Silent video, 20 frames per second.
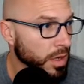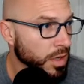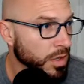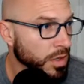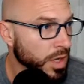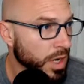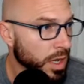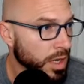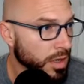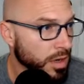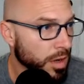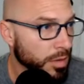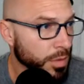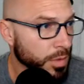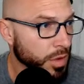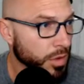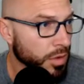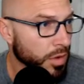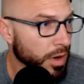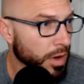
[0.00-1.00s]
Chad
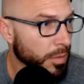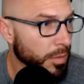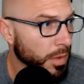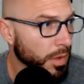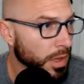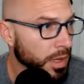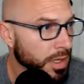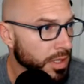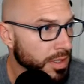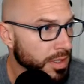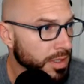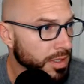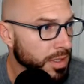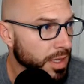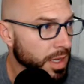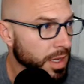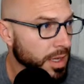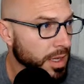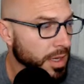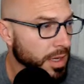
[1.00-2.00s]
W. Grambling
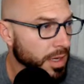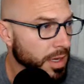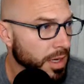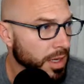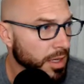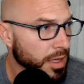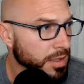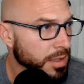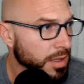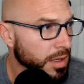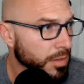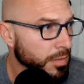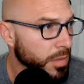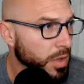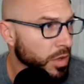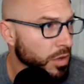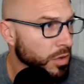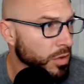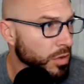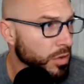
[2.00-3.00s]
State and
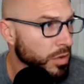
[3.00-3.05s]
SMU.